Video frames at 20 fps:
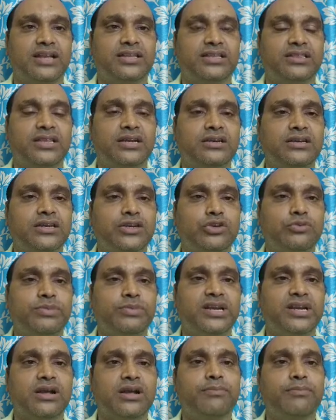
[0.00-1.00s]
On a
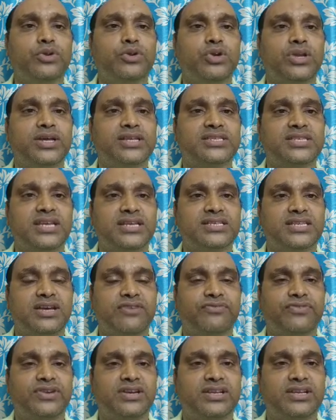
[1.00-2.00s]
32-bit computer, size
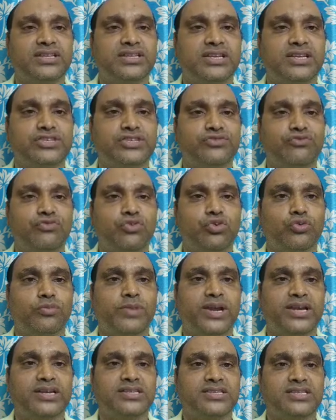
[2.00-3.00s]
of integer is 4
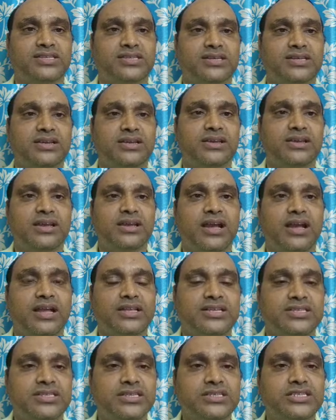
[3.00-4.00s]
bytes.
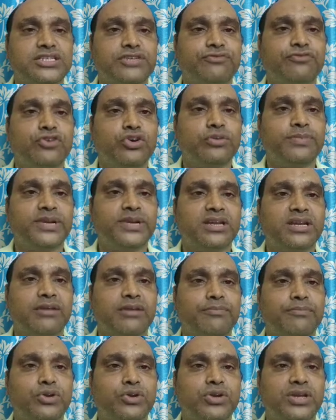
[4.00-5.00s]
On a 64-bit
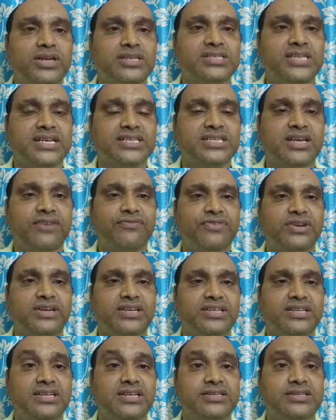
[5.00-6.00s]
computer, size of
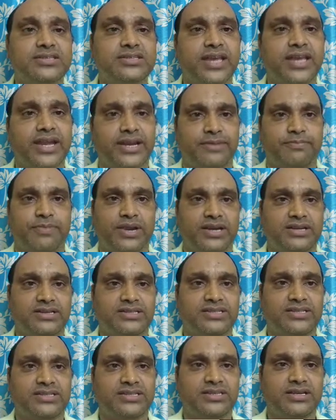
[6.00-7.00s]
integer is 8
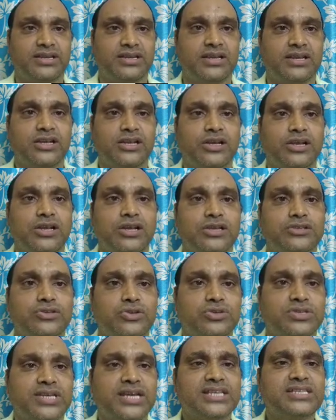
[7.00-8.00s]
bytes.
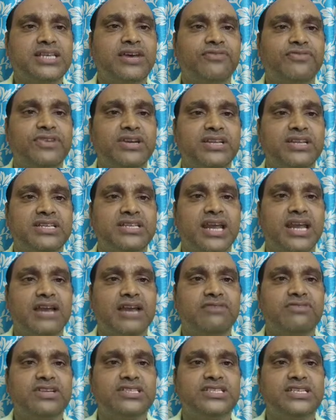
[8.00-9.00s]
So size of integer
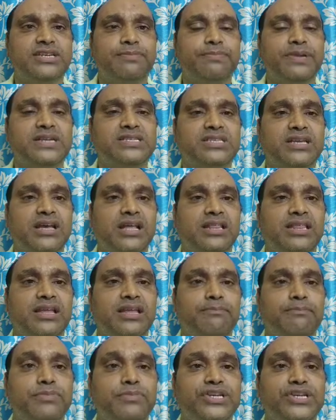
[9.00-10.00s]
always depends on
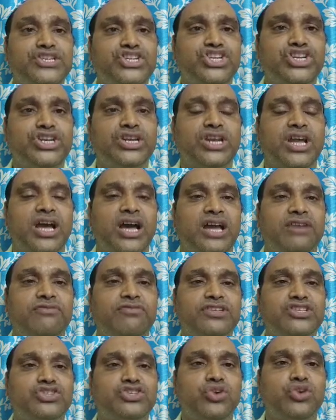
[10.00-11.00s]
the machine
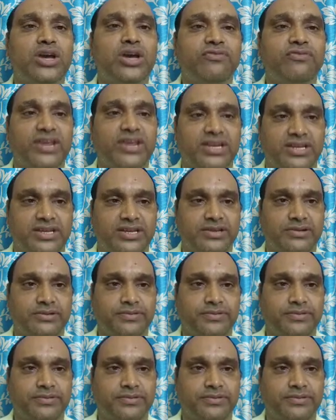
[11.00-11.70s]
on which you are working.